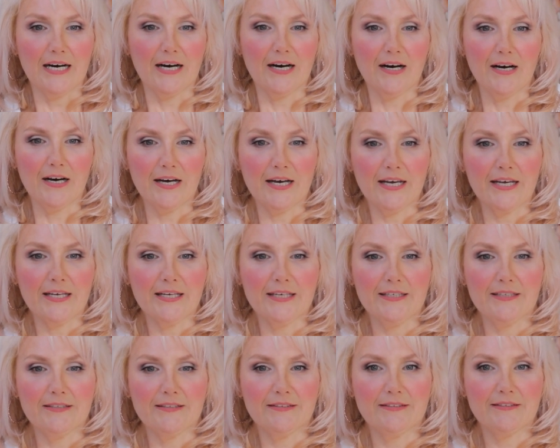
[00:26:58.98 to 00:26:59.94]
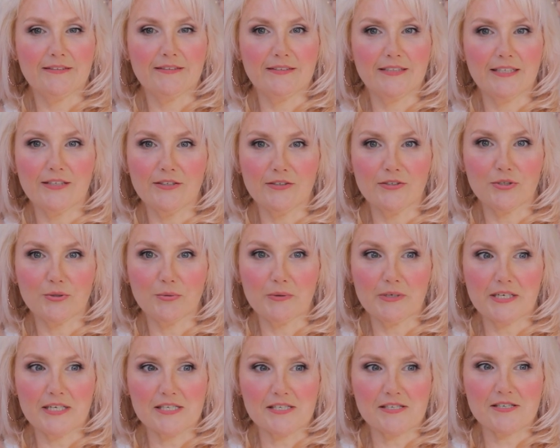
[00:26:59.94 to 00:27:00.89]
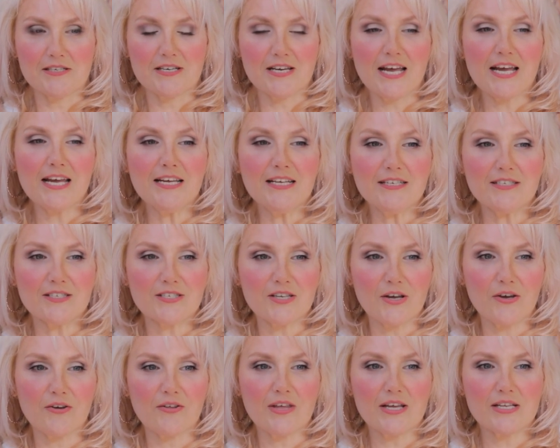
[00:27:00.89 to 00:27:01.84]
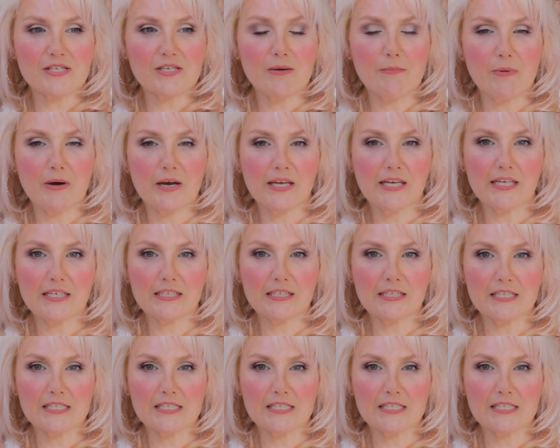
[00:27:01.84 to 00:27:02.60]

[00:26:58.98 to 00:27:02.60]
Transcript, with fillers: I didn't do it yesterday. So that's on my hit